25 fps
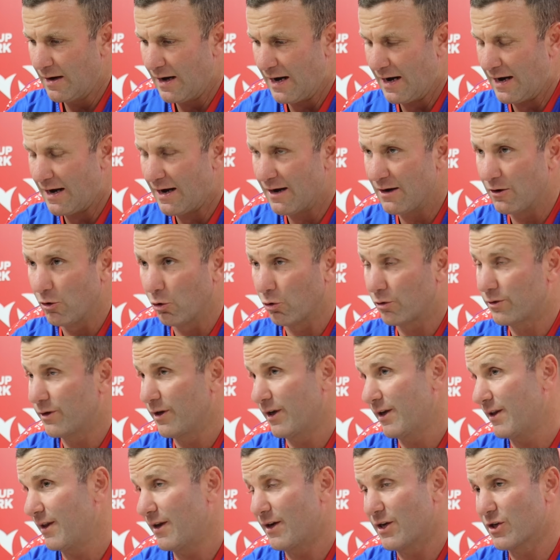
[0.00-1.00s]
Look,
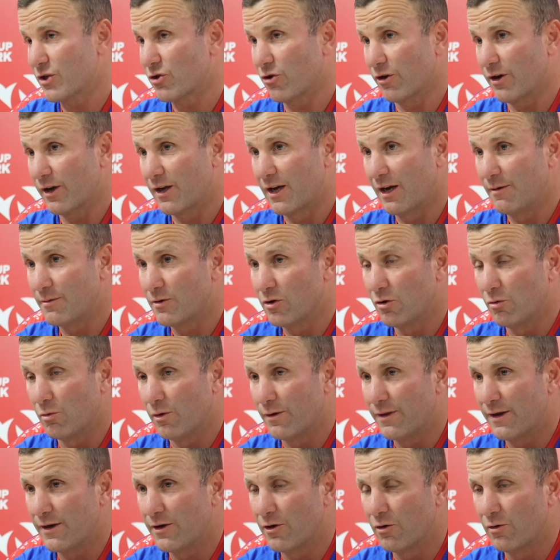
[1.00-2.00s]
they just got to keep doing
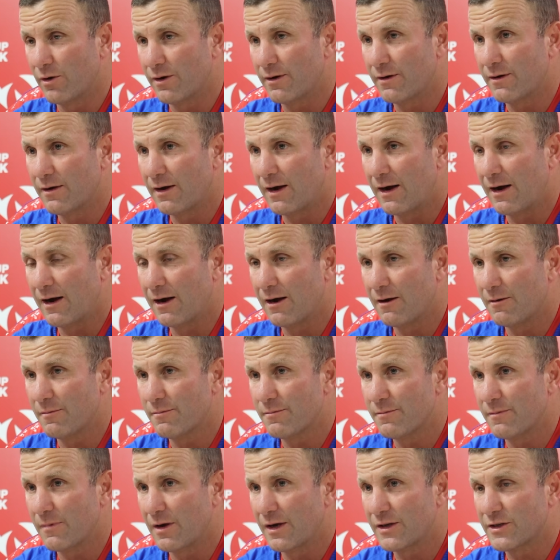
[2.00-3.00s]
what they're doing.
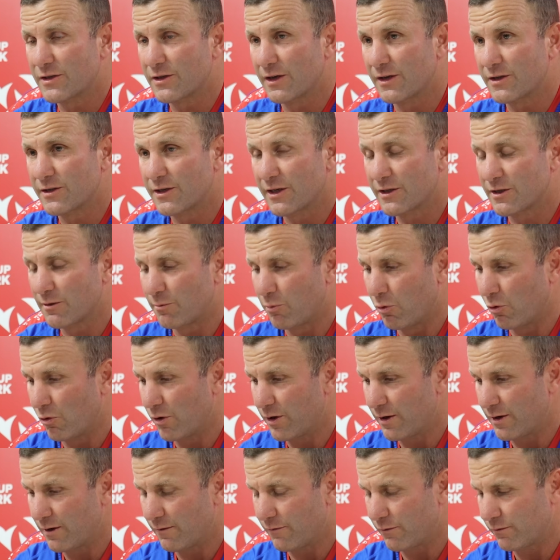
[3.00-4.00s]
It's
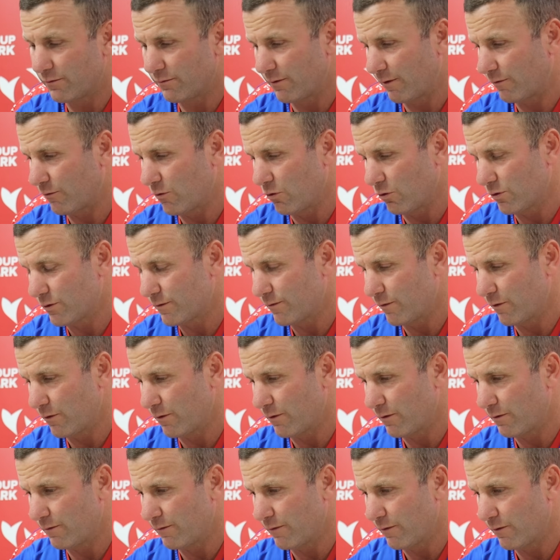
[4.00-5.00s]
disappointing, of course,
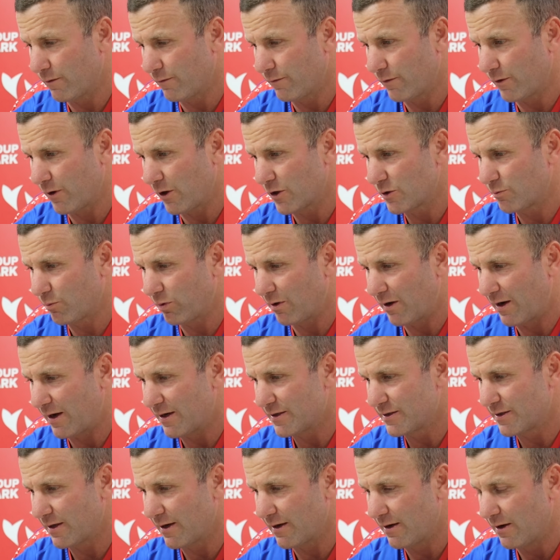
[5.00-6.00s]
for those
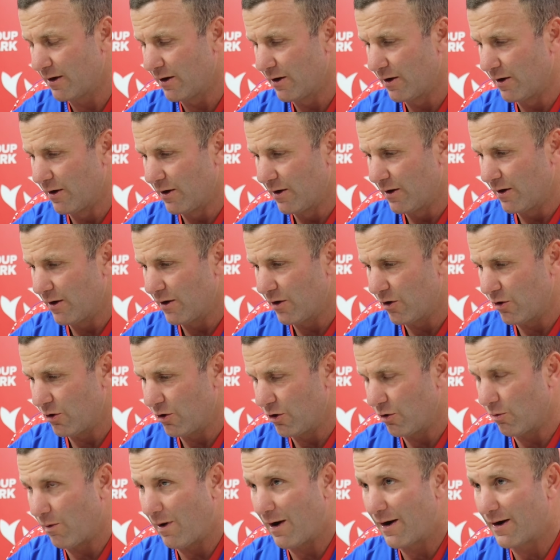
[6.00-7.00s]
players that
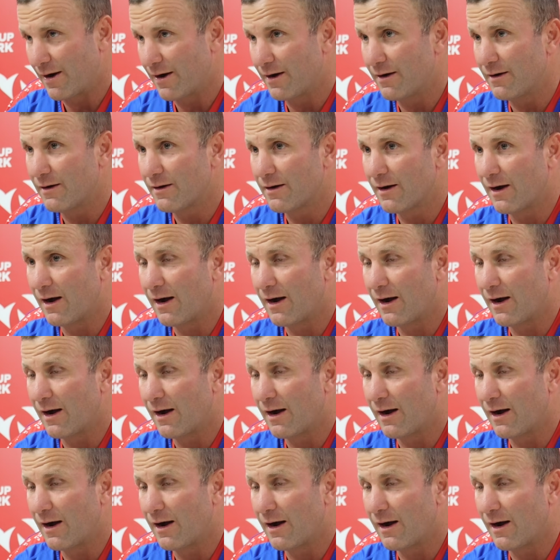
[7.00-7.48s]
who aren't in.